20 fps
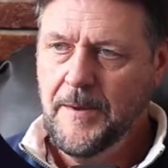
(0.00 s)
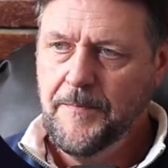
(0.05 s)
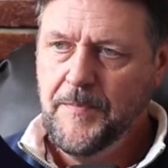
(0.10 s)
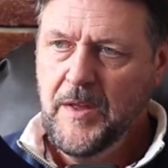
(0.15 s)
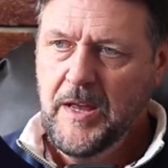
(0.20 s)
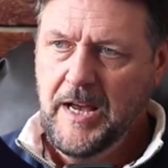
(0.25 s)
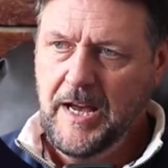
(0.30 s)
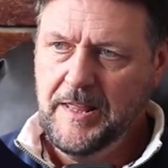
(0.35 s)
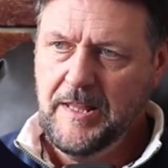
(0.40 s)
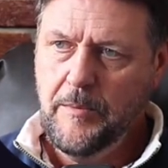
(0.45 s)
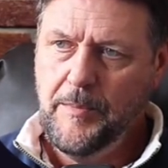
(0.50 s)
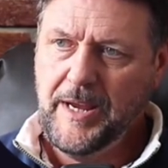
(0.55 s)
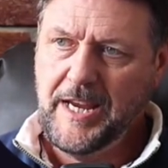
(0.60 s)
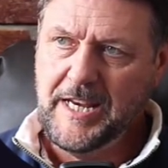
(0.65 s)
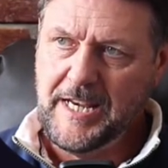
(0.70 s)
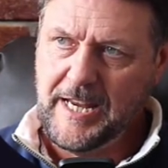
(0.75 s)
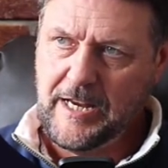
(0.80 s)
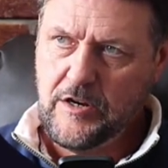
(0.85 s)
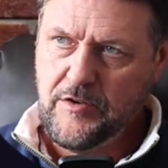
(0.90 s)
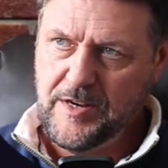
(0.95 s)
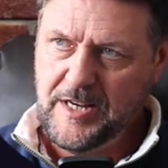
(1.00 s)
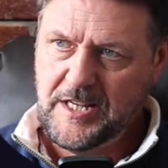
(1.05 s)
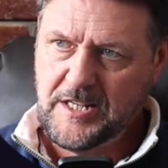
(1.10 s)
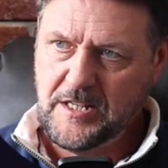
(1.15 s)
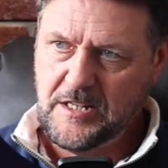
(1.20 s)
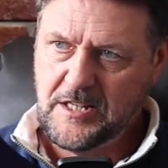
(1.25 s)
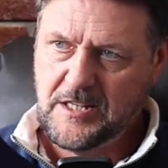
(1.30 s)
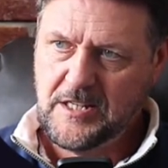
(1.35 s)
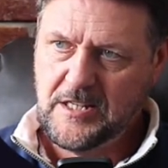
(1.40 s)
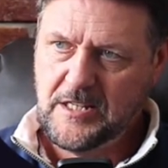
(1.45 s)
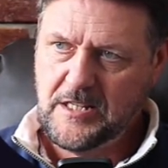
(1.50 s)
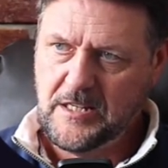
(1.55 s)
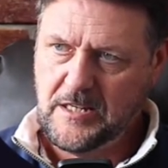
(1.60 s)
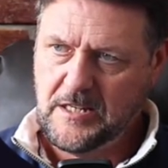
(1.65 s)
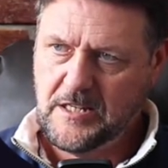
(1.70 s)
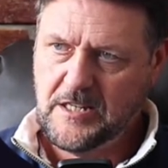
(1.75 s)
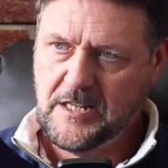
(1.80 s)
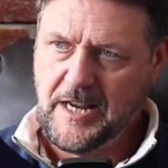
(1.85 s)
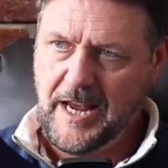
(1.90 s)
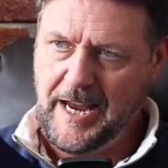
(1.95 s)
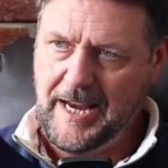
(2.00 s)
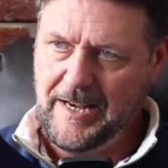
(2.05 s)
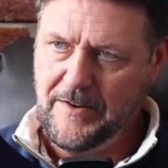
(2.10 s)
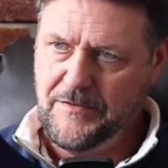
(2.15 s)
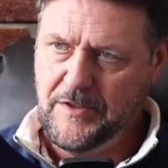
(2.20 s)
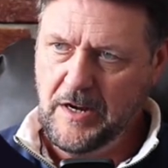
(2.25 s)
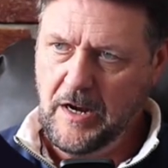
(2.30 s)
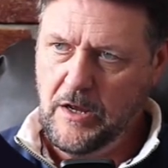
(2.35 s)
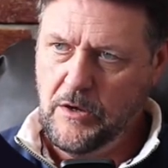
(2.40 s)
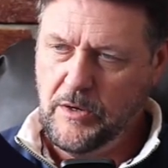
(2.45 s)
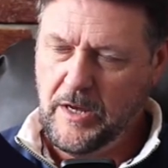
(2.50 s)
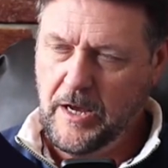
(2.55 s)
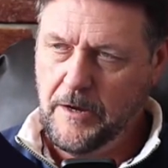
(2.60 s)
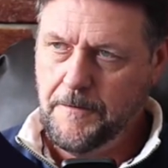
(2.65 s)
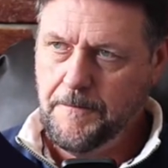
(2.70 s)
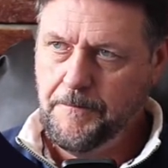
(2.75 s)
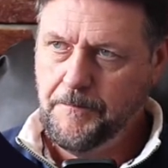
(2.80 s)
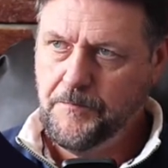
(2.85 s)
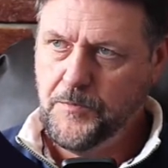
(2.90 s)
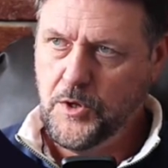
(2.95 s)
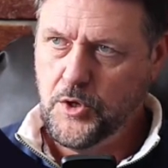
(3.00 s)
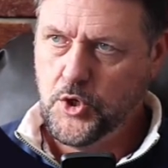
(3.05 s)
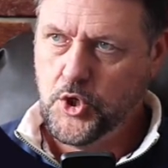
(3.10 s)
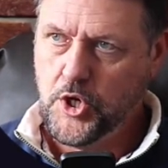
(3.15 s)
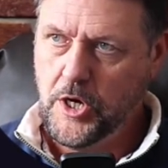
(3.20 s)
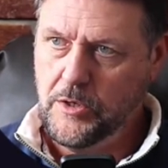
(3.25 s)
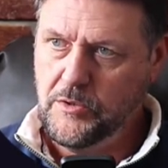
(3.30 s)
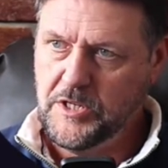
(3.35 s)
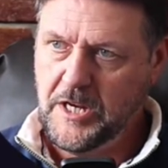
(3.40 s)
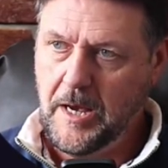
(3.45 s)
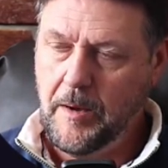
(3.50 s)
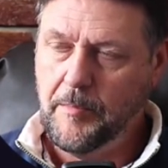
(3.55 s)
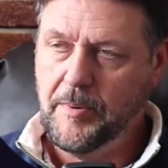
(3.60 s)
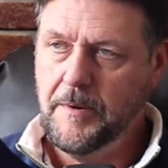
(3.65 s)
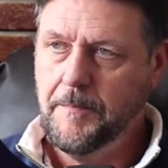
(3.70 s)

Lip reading: And then we can increase the scale of the logo that shows up.